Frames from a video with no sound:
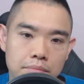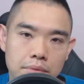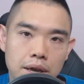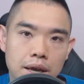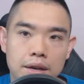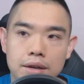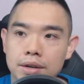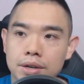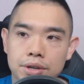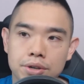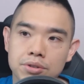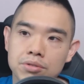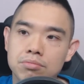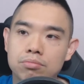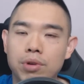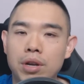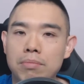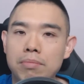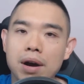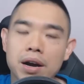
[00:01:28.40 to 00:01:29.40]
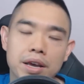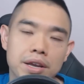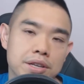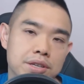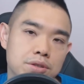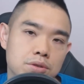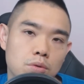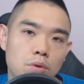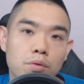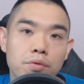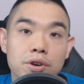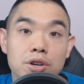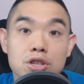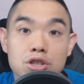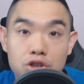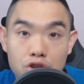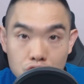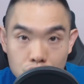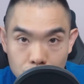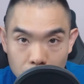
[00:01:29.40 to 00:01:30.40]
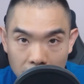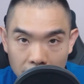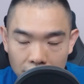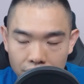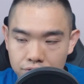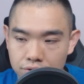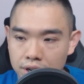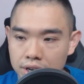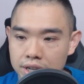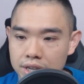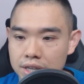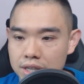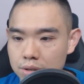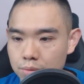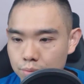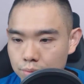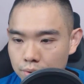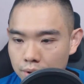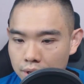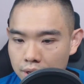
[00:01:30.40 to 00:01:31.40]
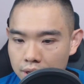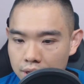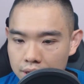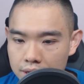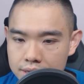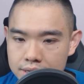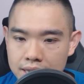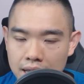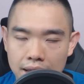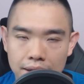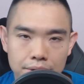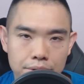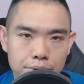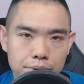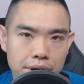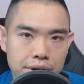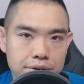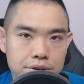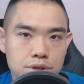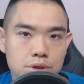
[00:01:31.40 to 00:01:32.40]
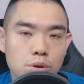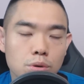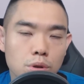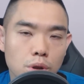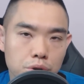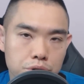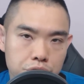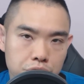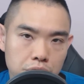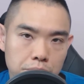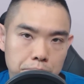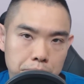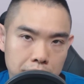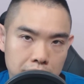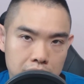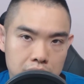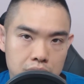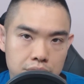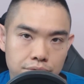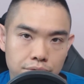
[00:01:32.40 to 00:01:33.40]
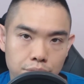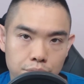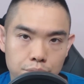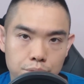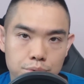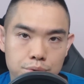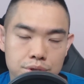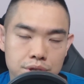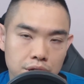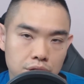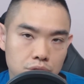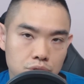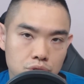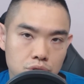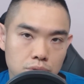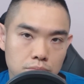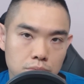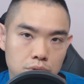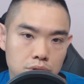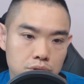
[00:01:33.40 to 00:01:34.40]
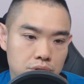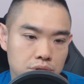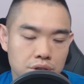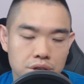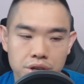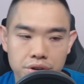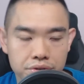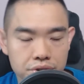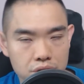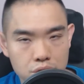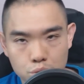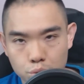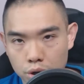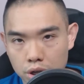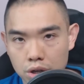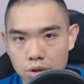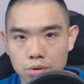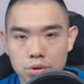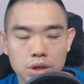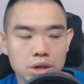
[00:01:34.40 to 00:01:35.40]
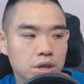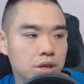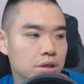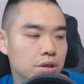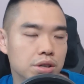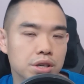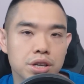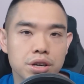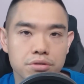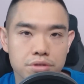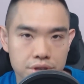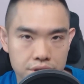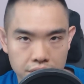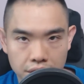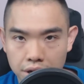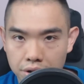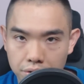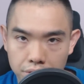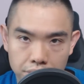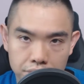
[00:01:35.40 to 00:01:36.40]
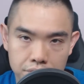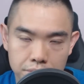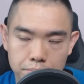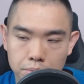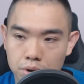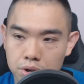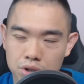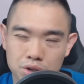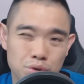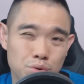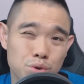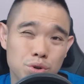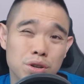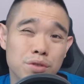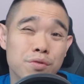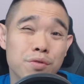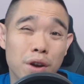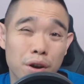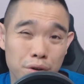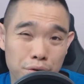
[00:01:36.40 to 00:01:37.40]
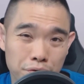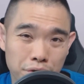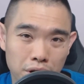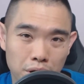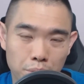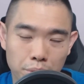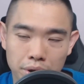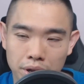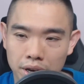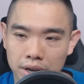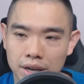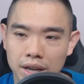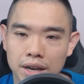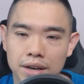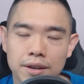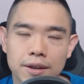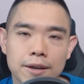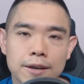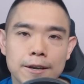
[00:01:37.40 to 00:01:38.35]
at when the market is overstretched, right, is that there's no logical place for you to set your stop loss. The nearest swing low, the nearest area of support is usually very far away, and that